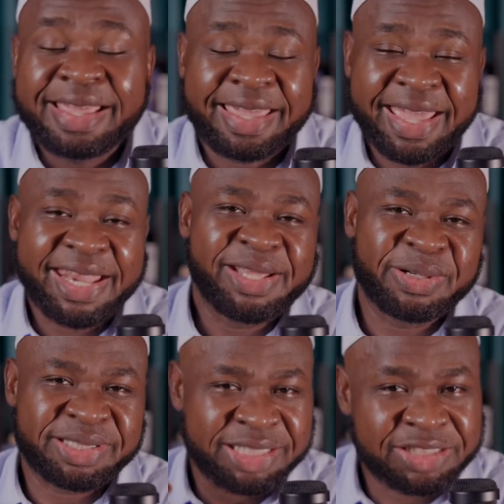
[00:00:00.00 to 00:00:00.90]
Carry
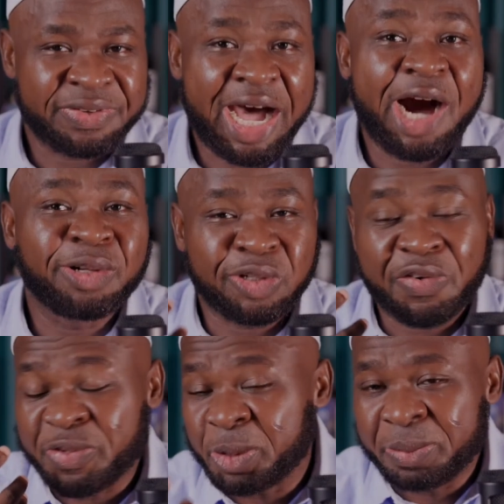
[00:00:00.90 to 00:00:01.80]
yourself out
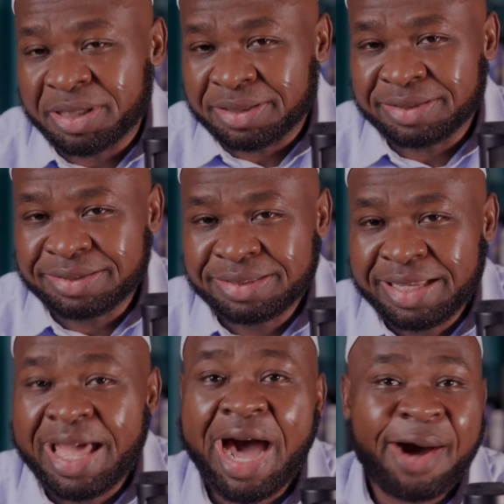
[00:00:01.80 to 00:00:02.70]
of your bed,
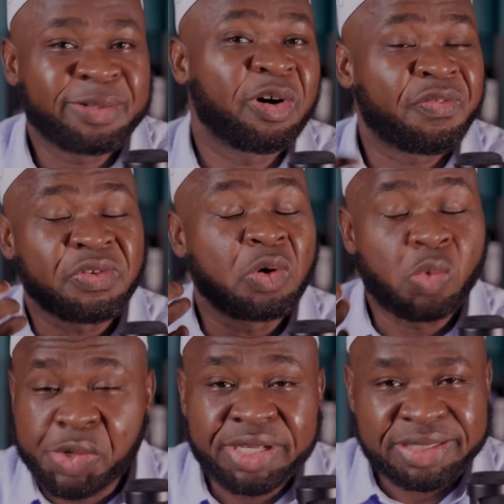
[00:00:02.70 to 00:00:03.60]
out of your
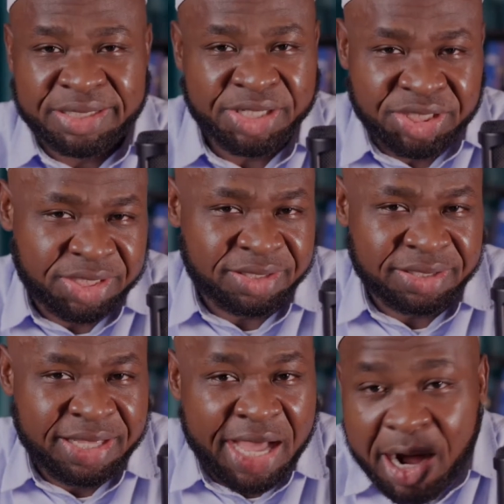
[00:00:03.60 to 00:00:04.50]
workstation,
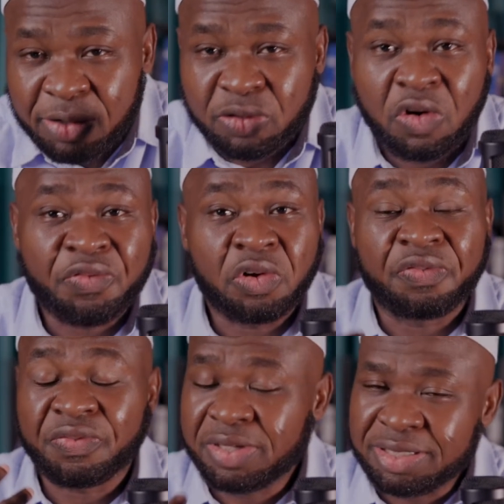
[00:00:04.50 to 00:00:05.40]
out of your
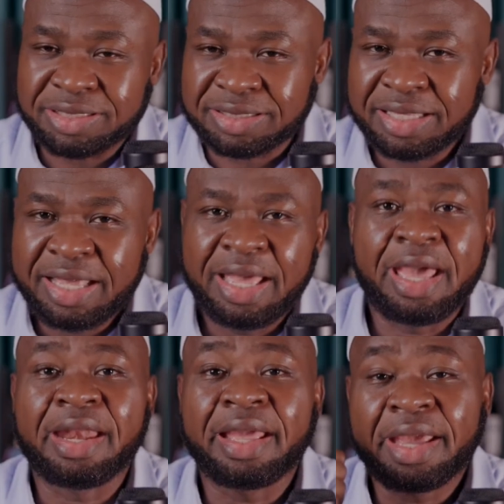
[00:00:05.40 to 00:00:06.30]
fears,
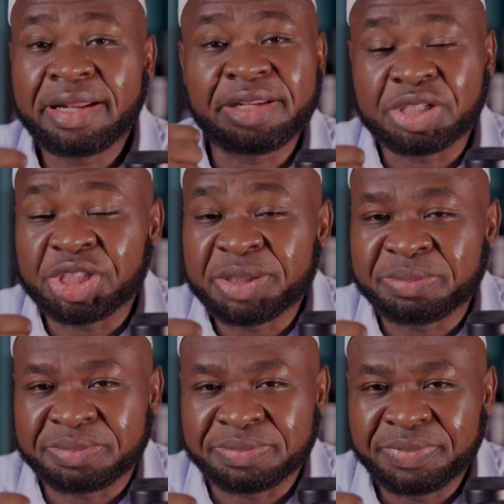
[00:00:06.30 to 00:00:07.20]
and hit the
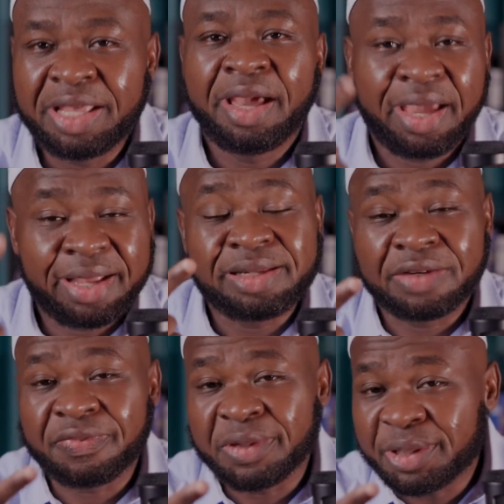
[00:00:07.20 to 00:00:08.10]
gym, hit the
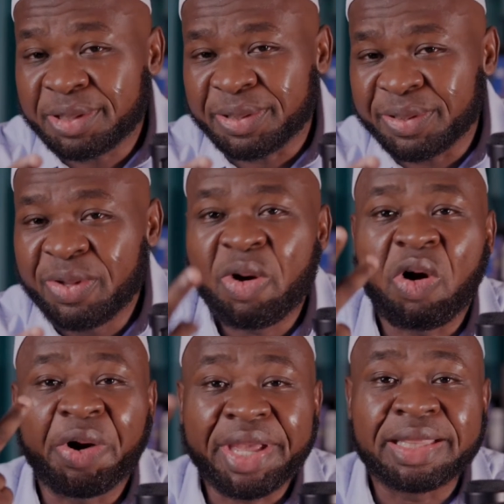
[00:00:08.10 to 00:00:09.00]
floor,
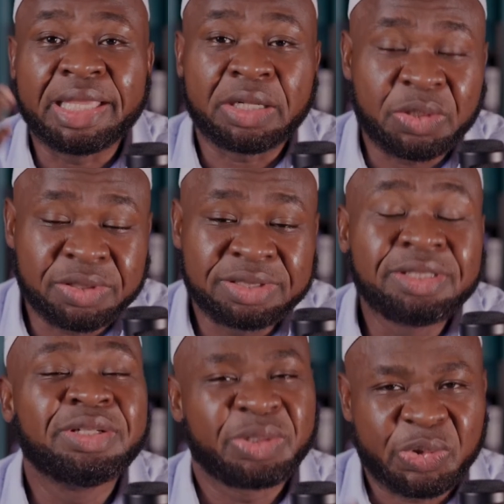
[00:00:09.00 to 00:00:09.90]
or hit the road
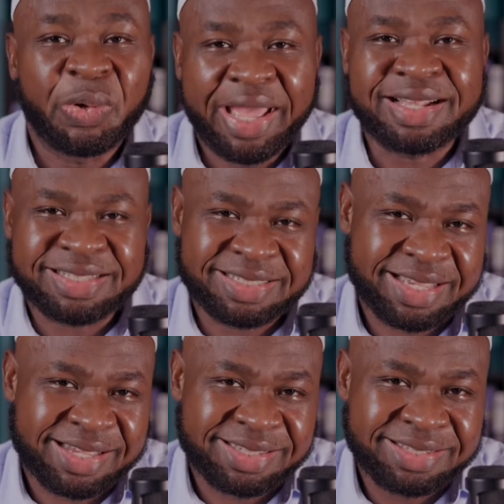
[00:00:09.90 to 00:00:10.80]
to
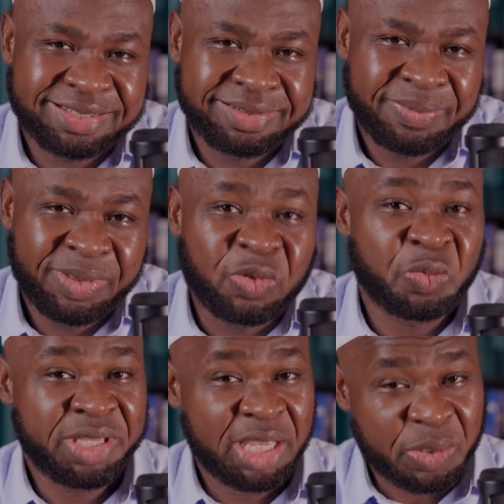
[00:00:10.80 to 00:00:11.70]
exercise. To
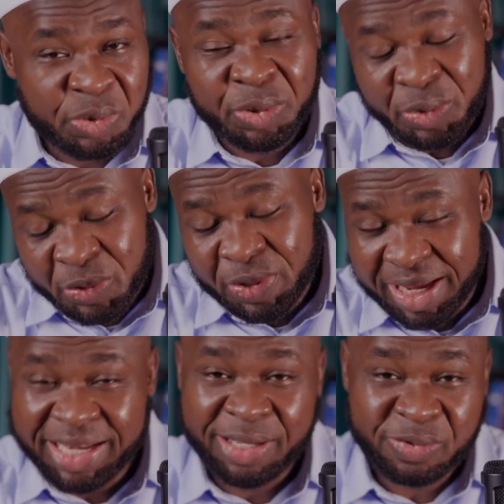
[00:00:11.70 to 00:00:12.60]
be a good cook
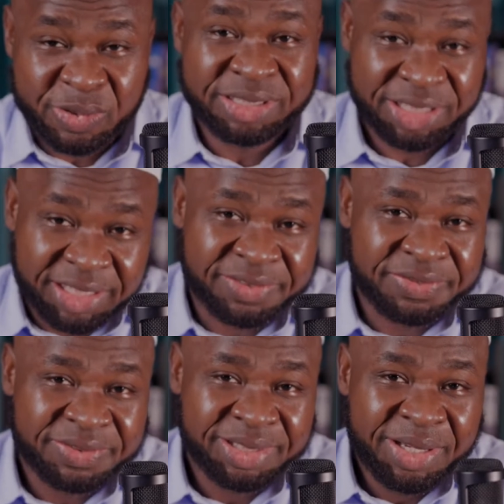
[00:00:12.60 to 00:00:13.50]
and a good
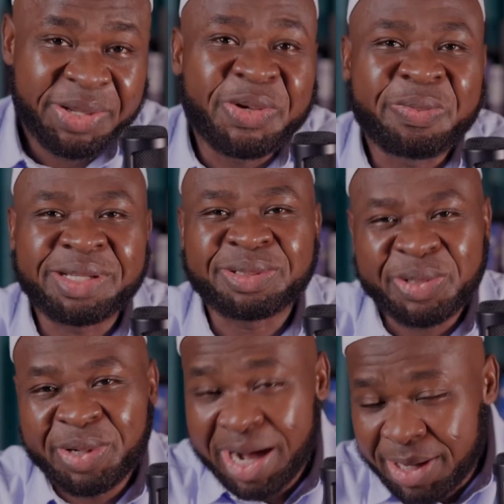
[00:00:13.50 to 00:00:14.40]
chef, you must
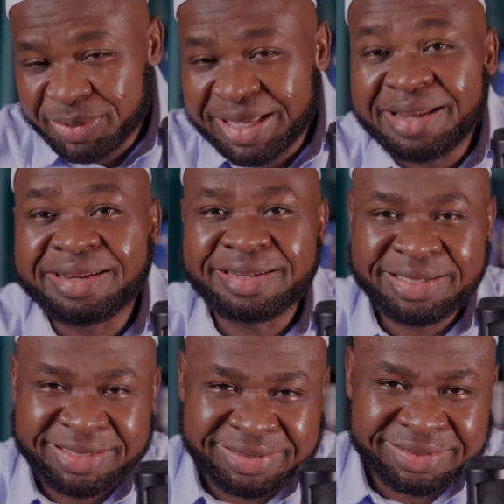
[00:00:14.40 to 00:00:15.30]
go out and
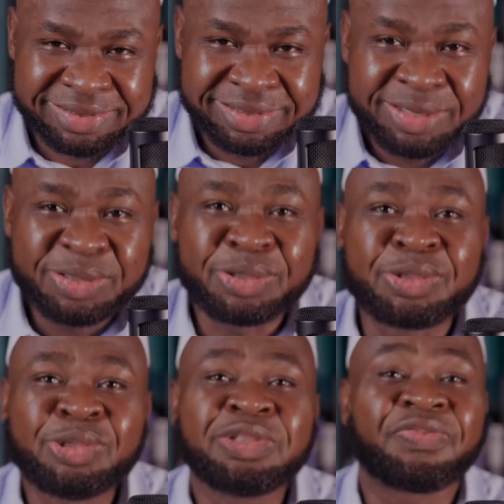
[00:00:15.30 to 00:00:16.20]
learn to
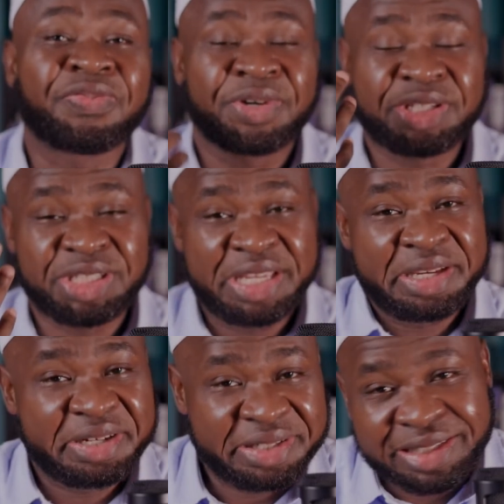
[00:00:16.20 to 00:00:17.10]
choose fresh
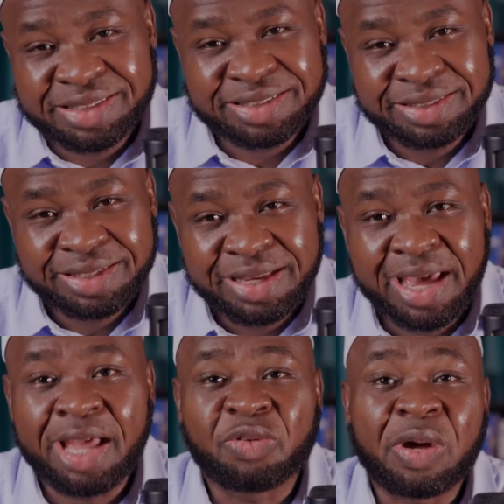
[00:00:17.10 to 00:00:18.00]
ingredients
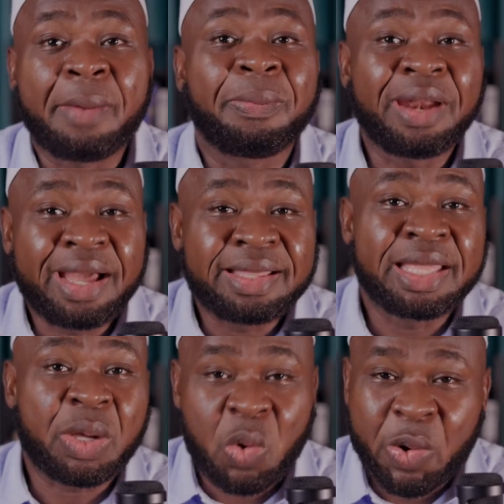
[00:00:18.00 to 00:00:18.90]
and to apply
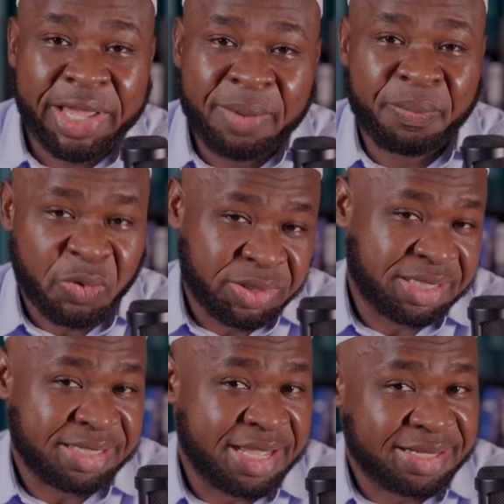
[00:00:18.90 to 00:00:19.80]
the cooking
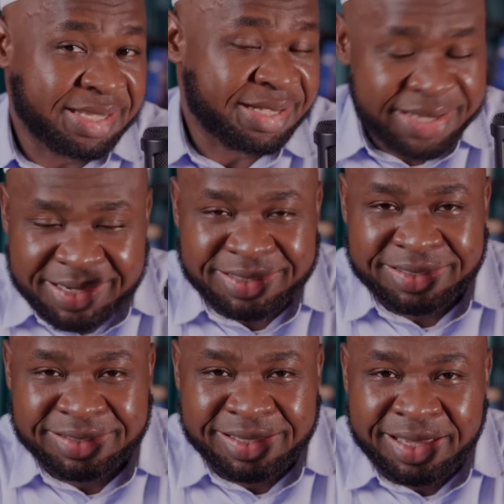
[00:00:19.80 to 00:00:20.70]
process and techniques.